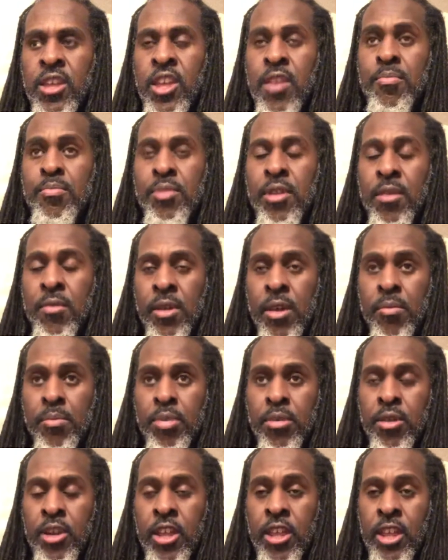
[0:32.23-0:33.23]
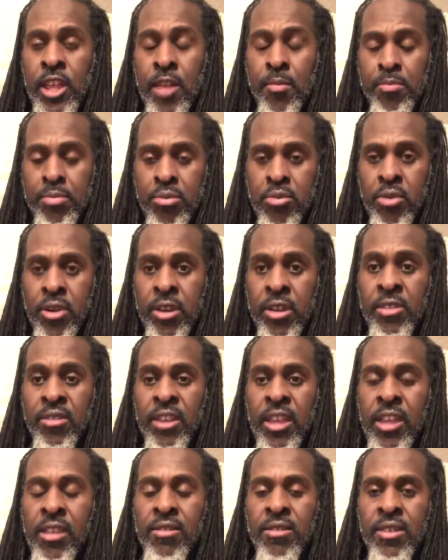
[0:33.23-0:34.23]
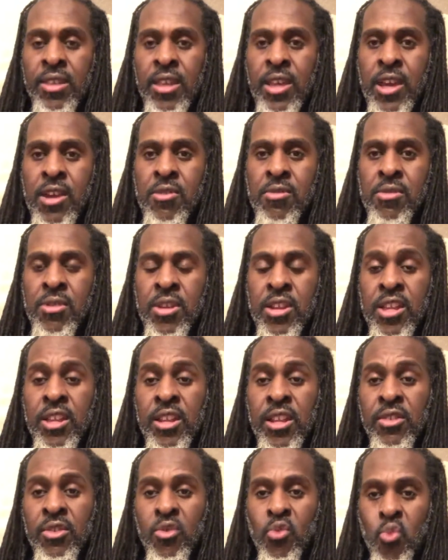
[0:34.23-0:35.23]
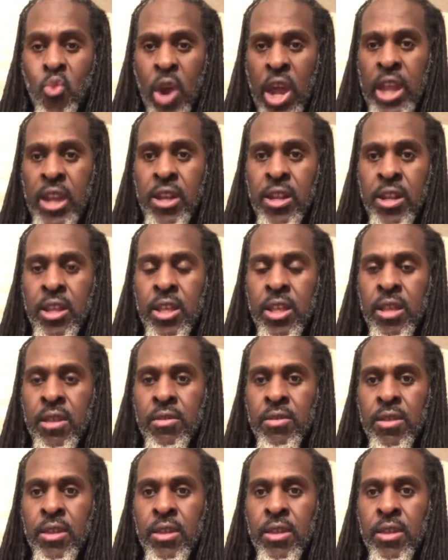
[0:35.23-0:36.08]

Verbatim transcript: He he, he, he blew out his ACL, his right knee,